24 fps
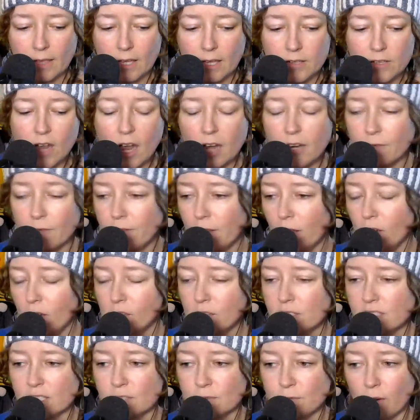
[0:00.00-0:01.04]
None of
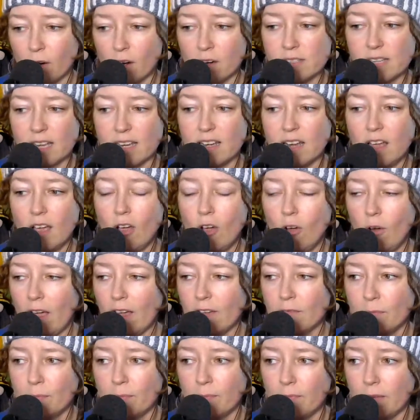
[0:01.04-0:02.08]
those, as far as I know,
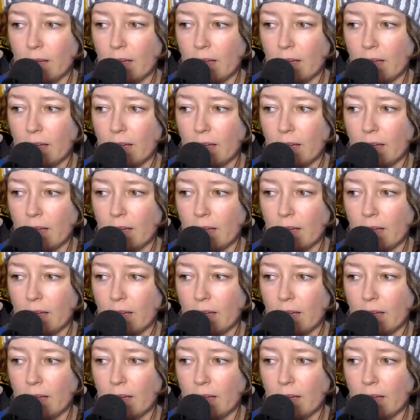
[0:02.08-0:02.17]
have